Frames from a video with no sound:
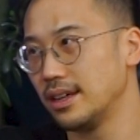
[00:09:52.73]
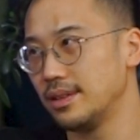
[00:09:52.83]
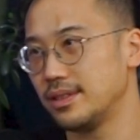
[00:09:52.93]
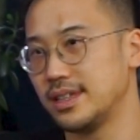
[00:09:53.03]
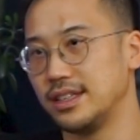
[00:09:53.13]

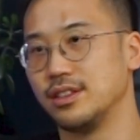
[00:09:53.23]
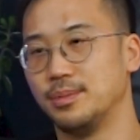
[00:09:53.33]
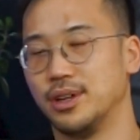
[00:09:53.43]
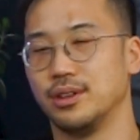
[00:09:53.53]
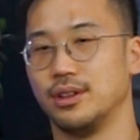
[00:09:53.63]
say to the
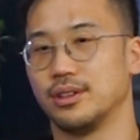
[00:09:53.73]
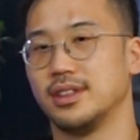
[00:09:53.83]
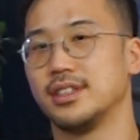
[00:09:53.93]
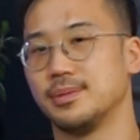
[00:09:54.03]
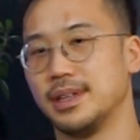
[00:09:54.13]
model, look,
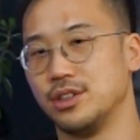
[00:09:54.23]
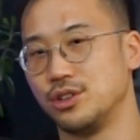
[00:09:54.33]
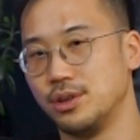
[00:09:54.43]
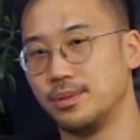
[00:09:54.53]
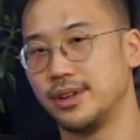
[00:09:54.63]
this is where the
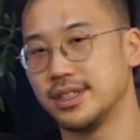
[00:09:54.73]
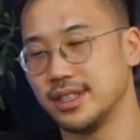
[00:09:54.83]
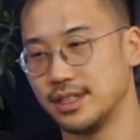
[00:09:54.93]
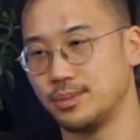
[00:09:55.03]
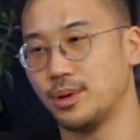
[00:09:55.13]
tumor is,
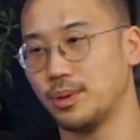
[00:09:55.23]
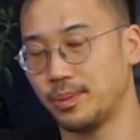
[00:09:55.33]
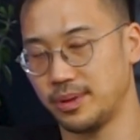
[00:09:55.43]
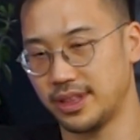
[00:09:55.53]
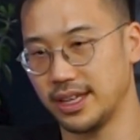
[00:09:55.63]
this is
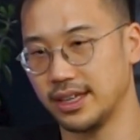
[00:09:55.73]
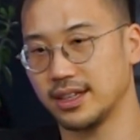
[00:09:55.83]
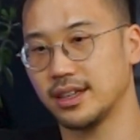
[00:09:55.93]
what we think,